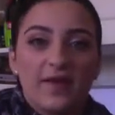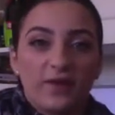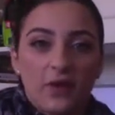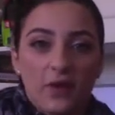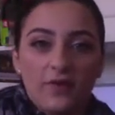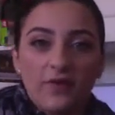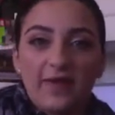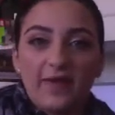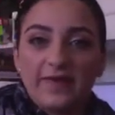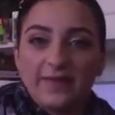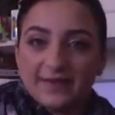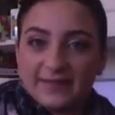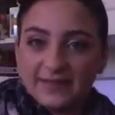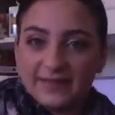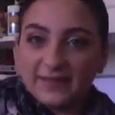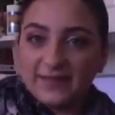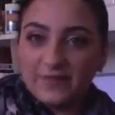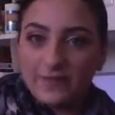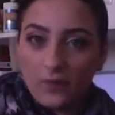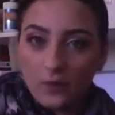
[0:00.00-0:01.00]
know that this
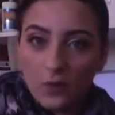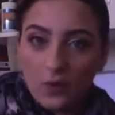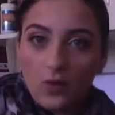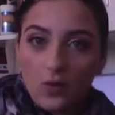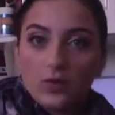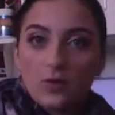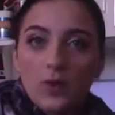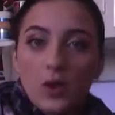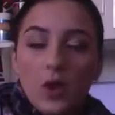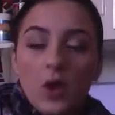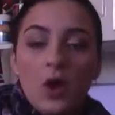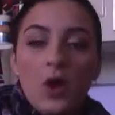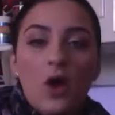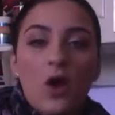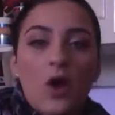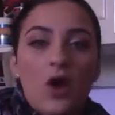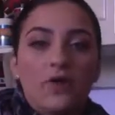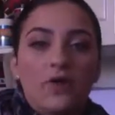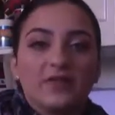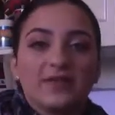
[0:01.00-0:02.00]
is 4,
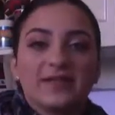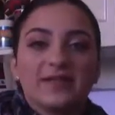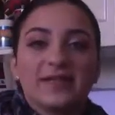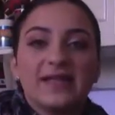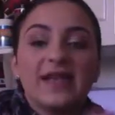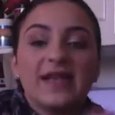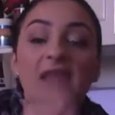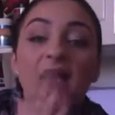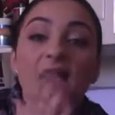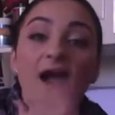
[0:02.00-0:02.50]
obviously.